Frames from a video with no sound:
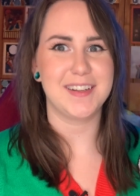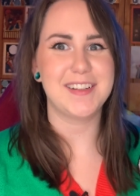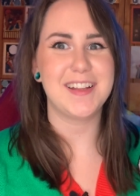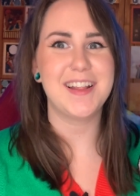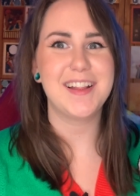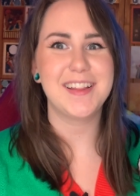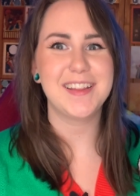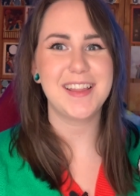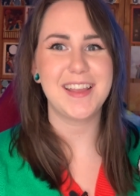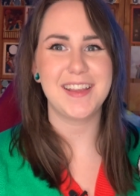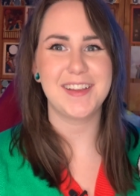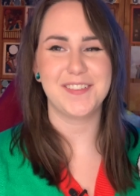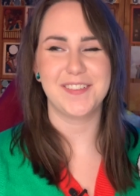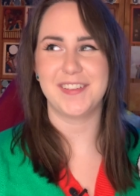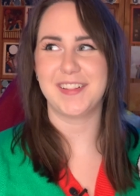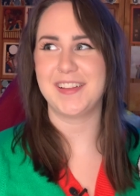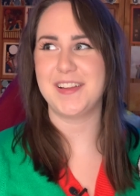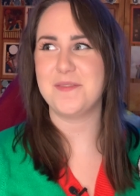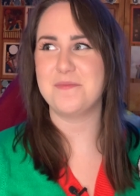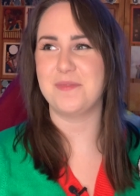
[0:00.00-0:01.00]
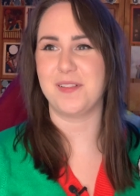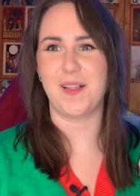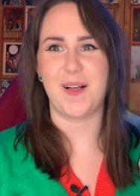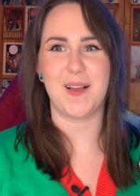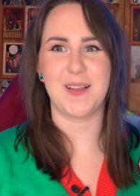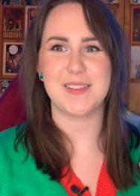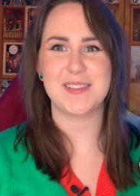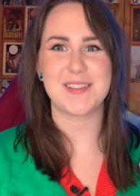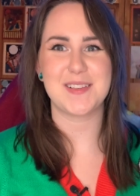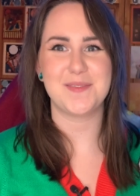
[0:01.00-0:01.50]
to like really
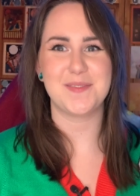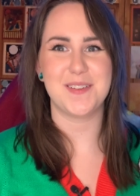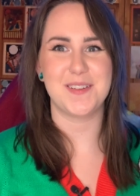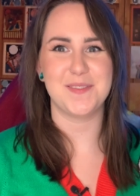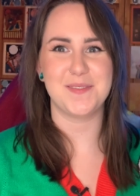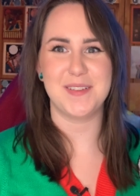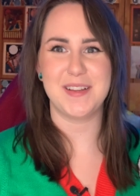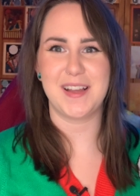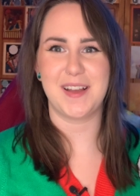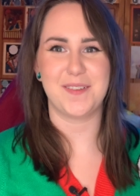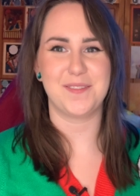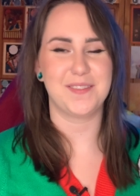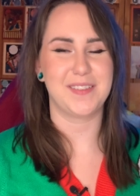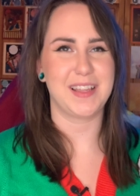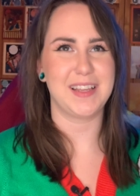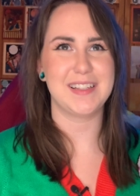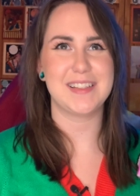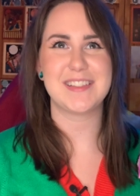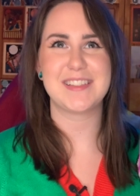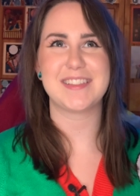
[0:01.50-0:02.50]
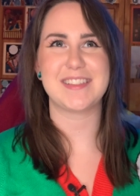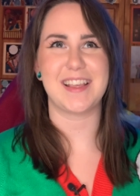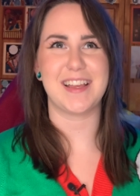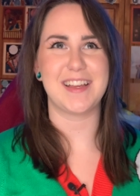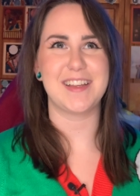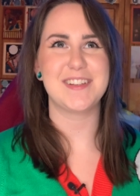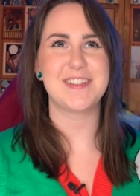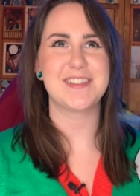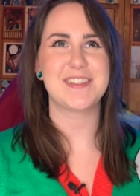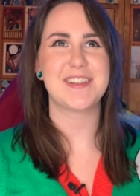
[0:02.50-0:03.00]
blossom and become like
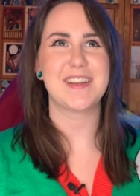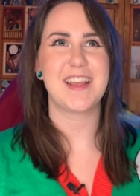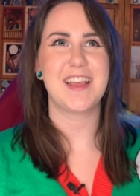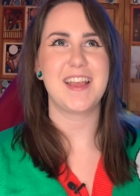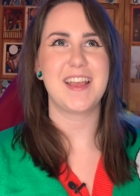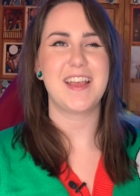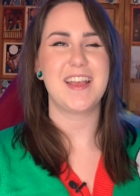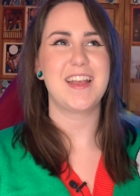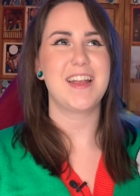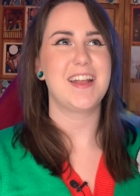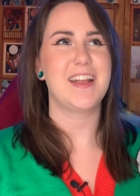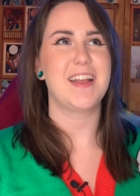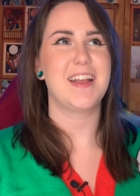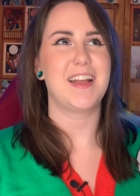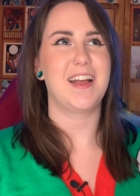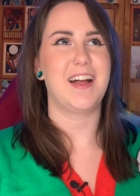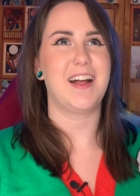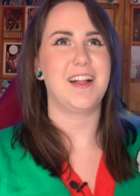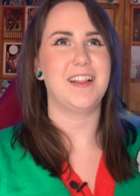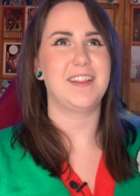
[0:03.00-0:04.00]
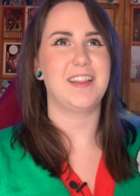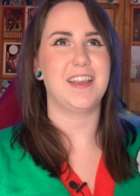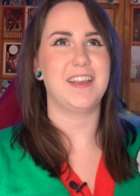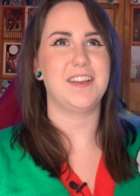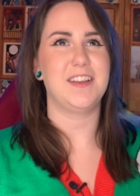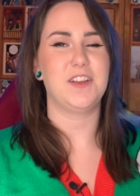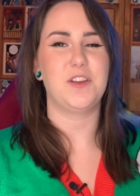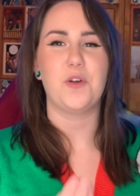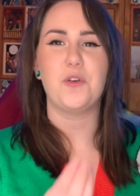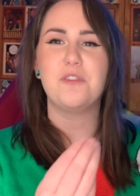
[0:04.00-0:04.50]
such
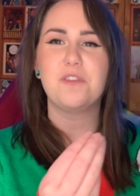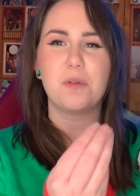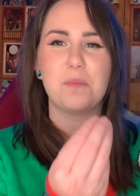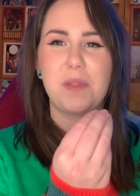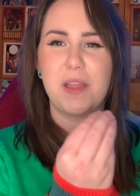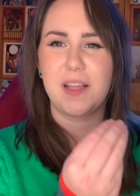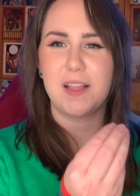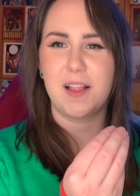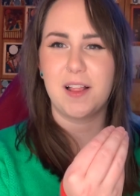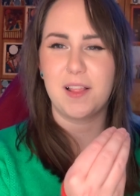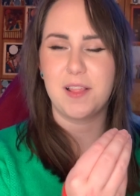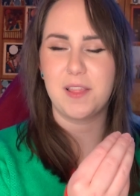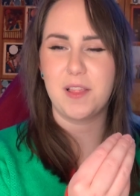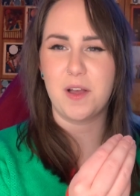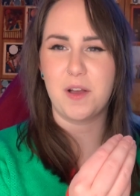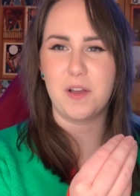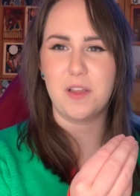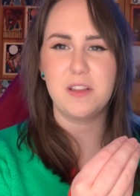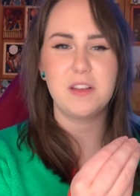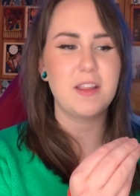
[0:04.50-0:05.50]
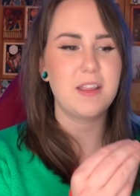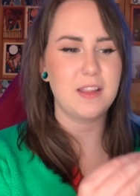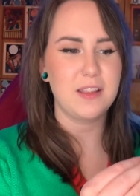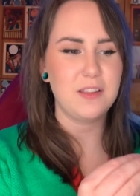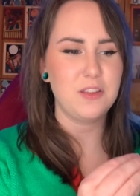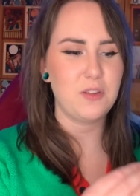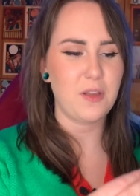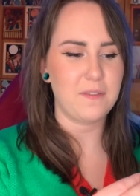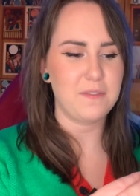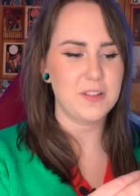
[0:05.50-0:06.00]
like go from like it,
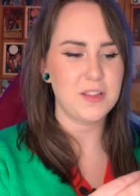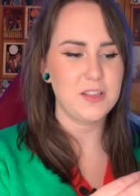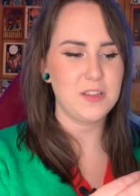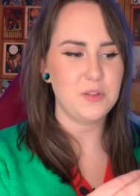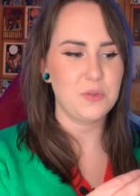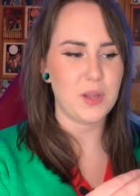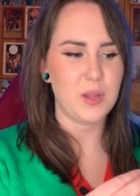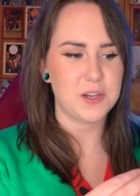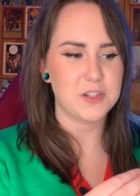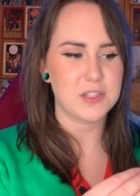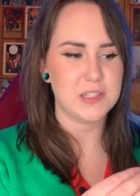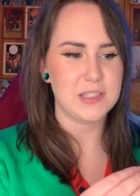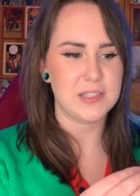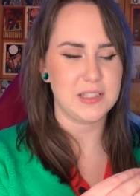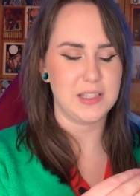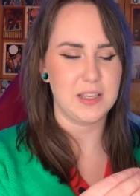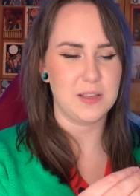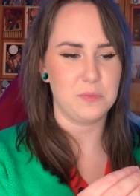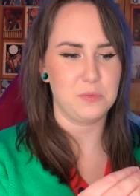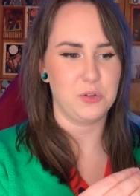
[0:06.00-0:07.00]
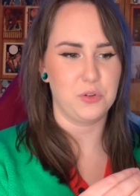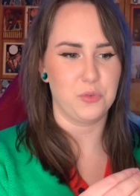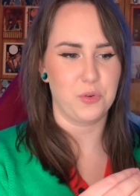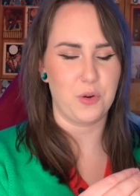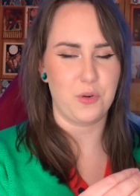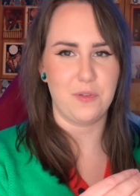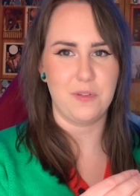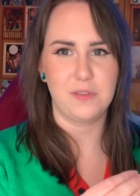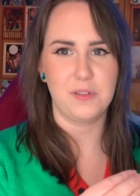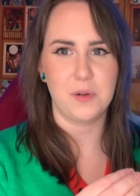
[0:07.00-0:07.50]
it, I feel like you actually see him
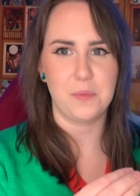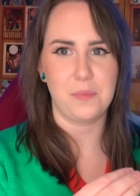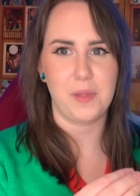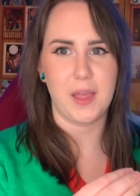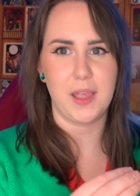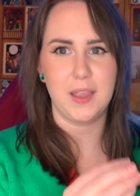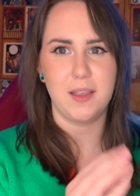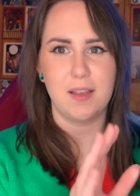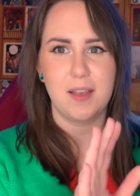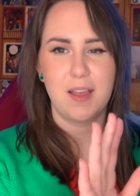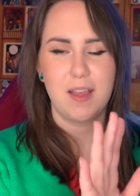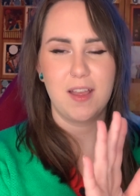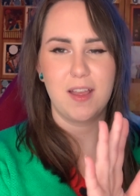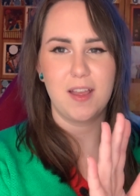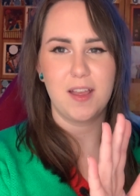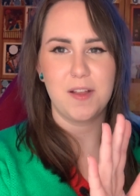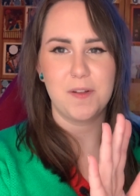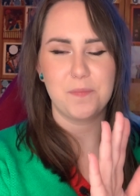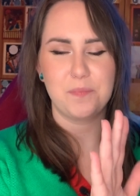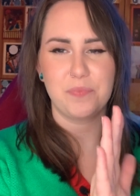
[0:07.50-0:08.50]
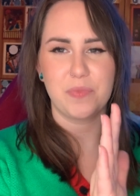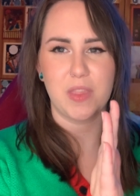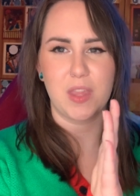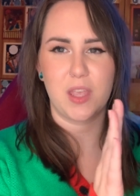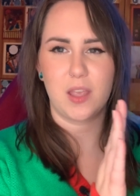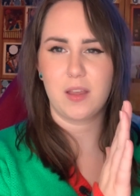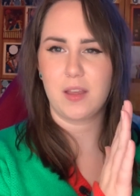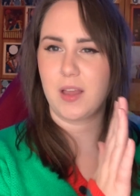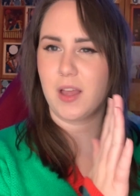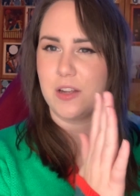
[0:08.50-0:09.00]
grow from like
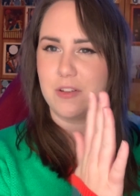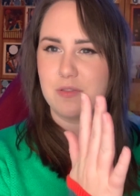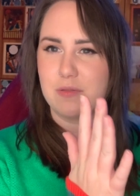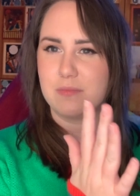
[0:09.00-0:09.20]
a,